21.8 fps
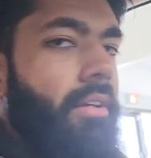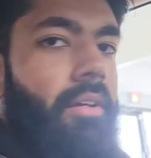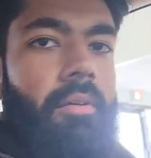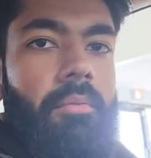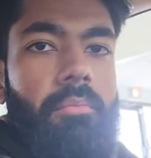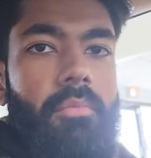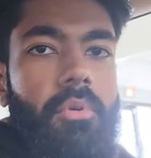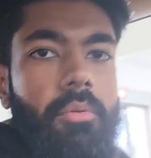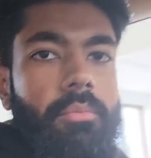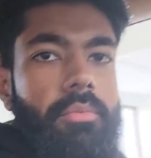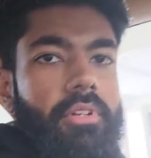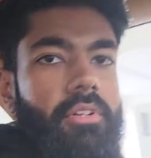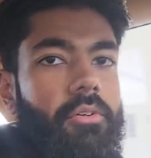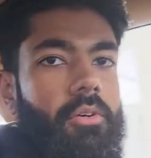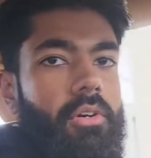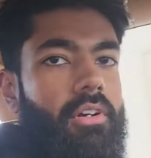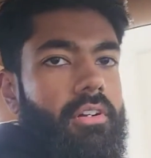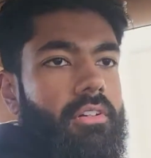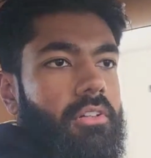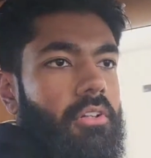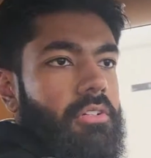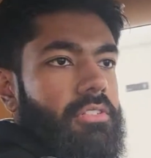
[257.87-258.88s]
Boom, the door
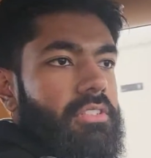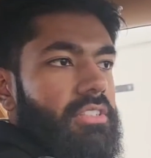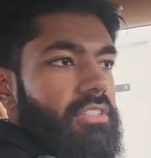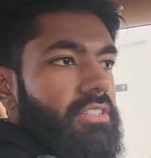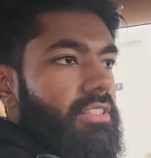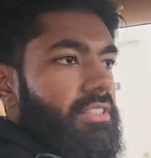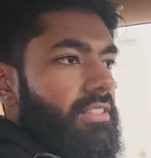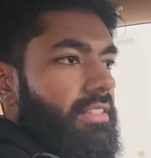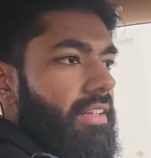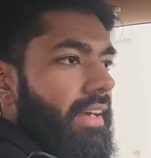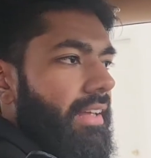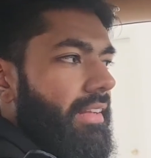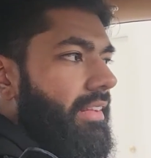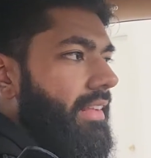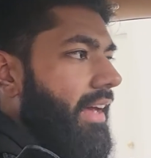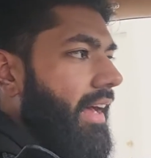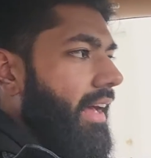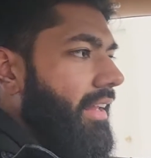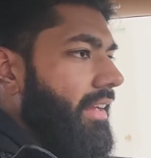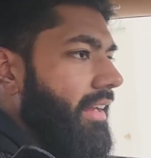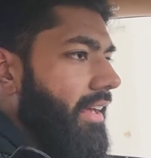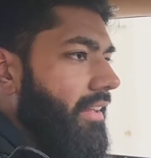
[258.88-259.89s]
closes just like
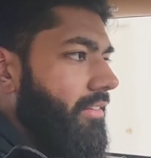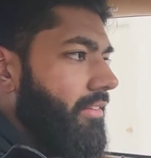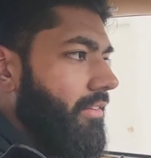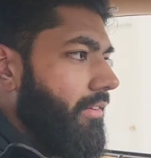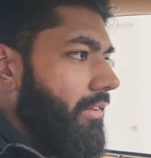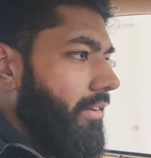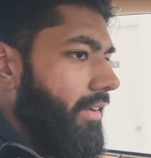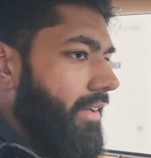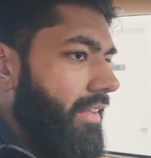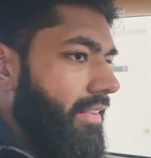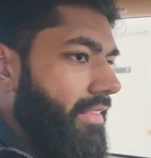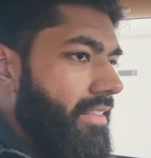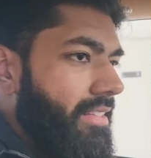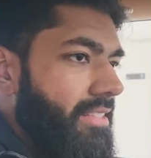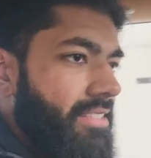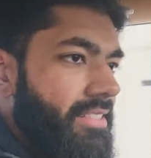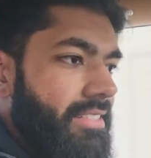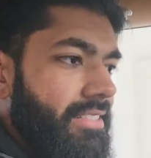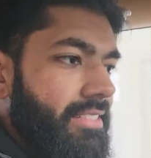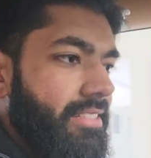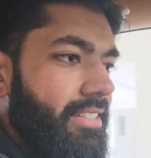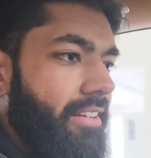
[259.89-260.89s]
that, and look at this
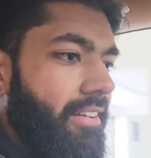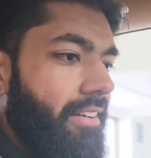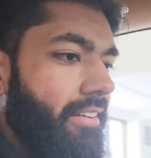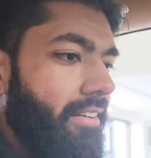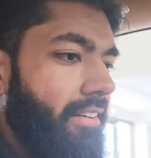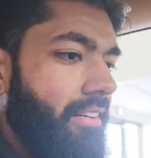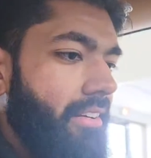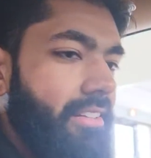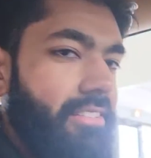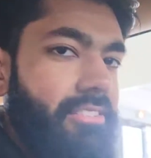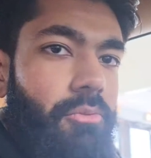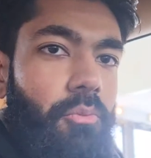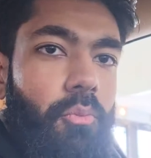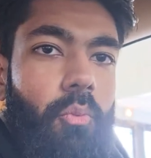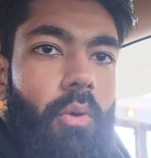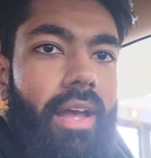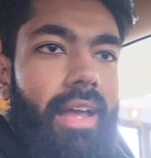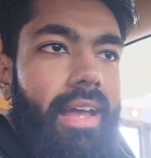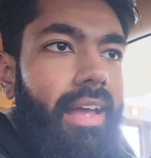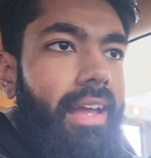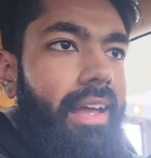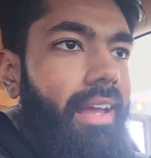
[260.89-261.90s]
interior. It's
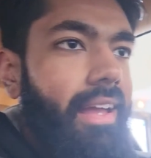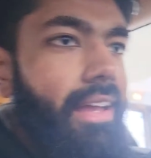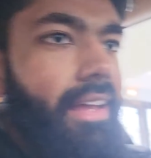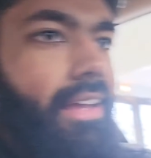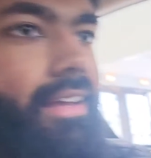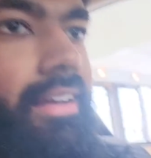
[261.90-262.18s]
way